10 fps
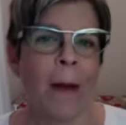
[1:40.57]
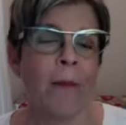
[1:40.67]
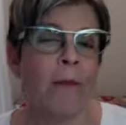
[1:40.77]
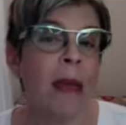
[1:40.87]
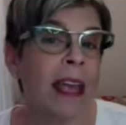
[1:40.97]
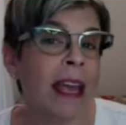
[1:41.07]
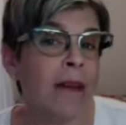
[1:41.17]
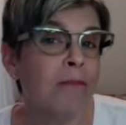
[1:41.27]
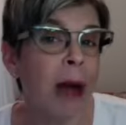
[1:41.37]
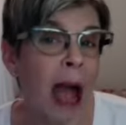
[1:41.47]
making
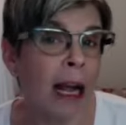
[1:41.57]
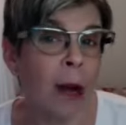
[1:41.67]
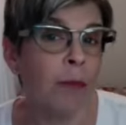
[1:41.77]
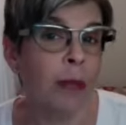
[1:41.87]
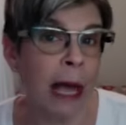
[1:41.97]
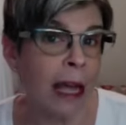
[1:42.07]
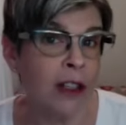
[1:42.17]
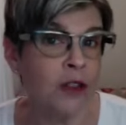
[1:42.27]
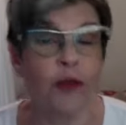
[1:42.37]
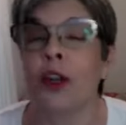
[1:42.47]
backup
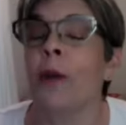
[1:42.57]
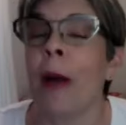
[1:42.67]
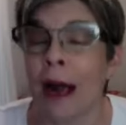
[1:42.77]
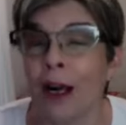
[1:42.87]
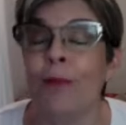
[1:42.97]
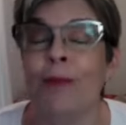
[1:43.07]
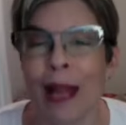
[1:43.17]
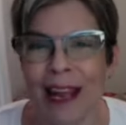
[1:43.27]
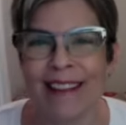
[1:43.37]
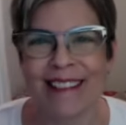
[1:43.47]
plans for your backup
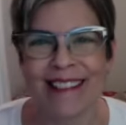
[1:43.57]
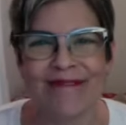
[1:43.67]
plans,